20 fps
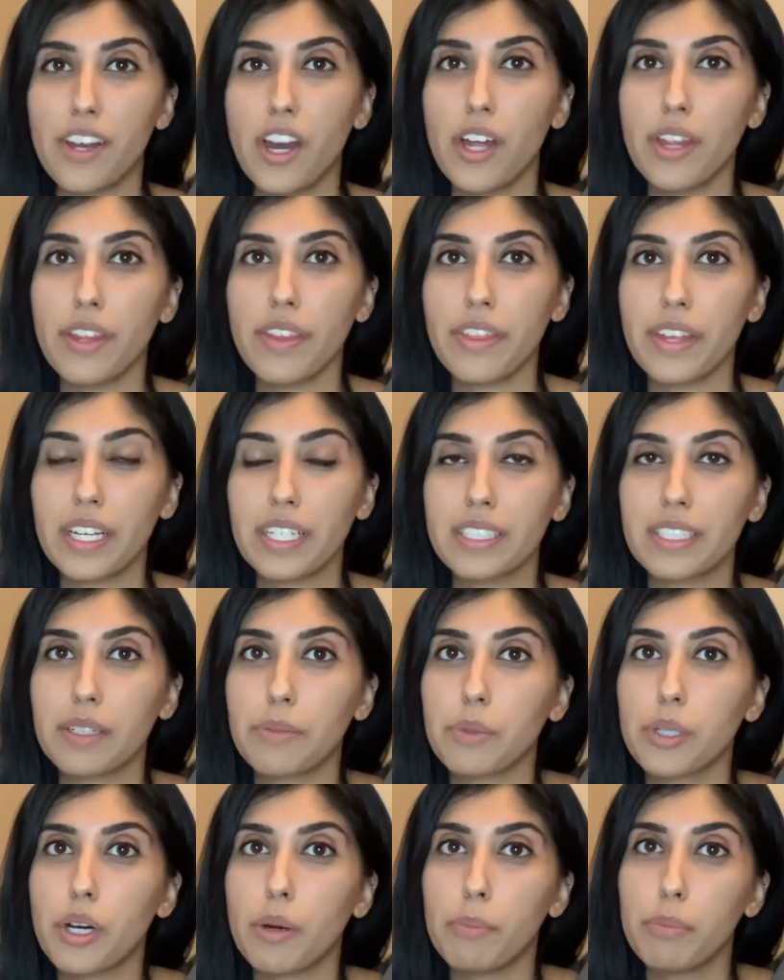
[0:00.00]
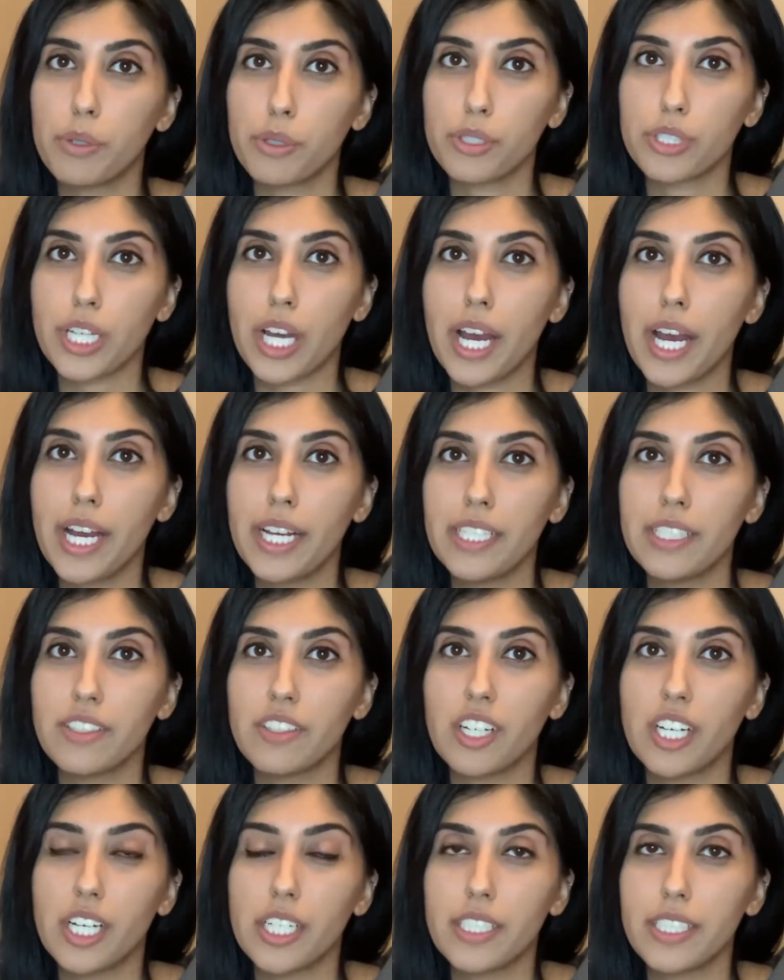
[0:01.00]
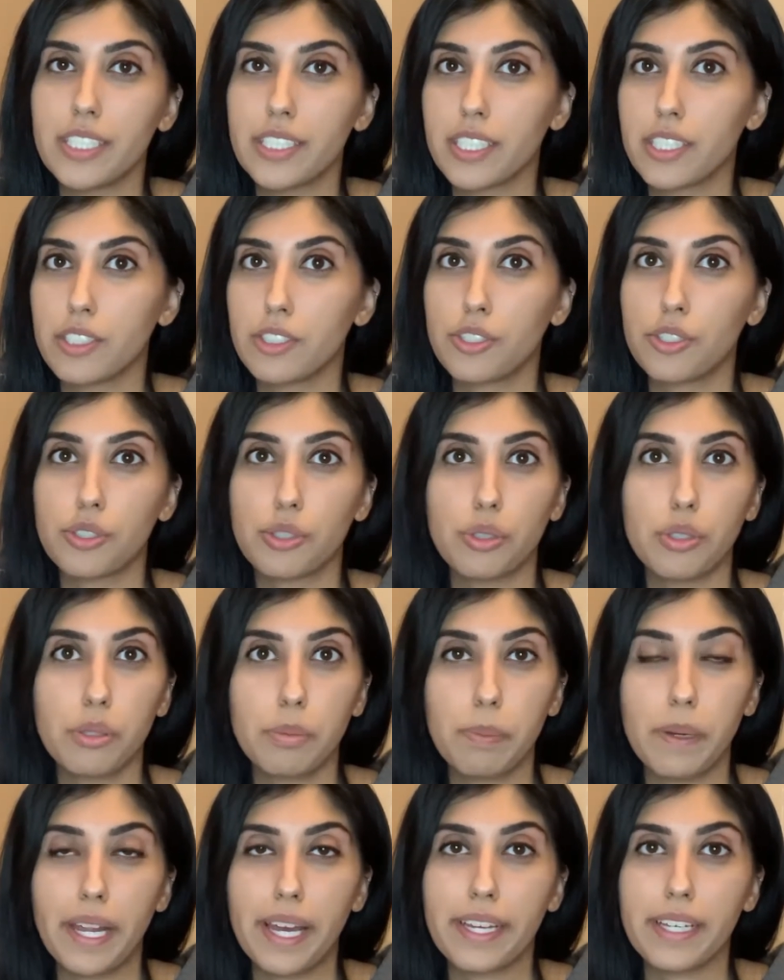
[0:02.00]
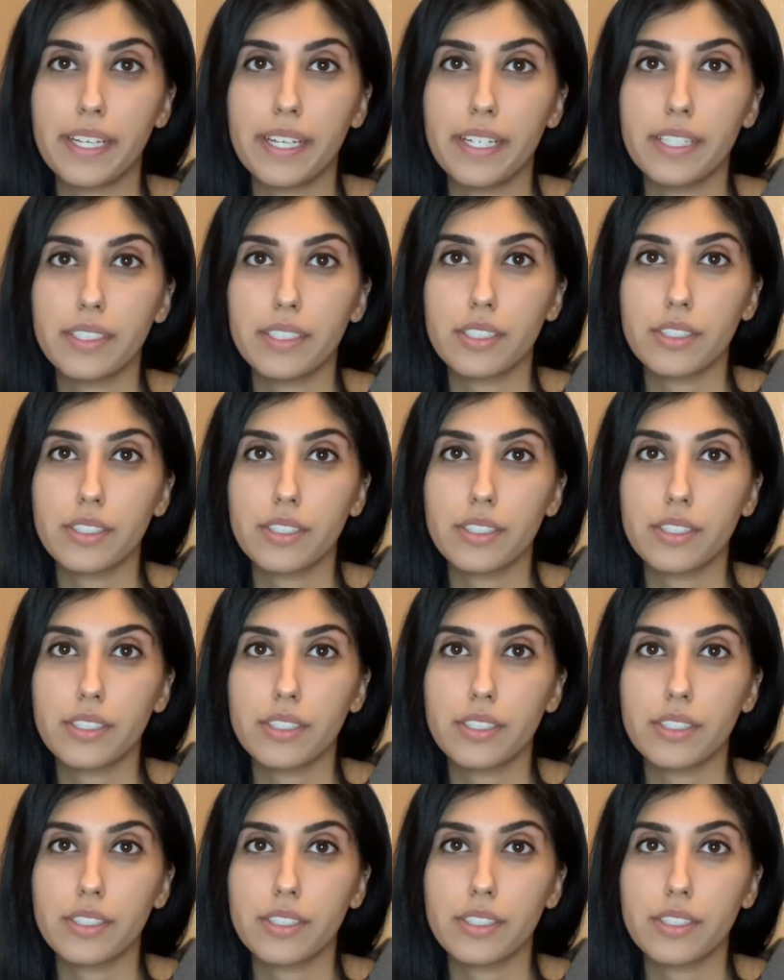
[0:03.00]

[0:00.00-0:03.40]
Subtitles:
other things that we got booked earlier on, it's the door players.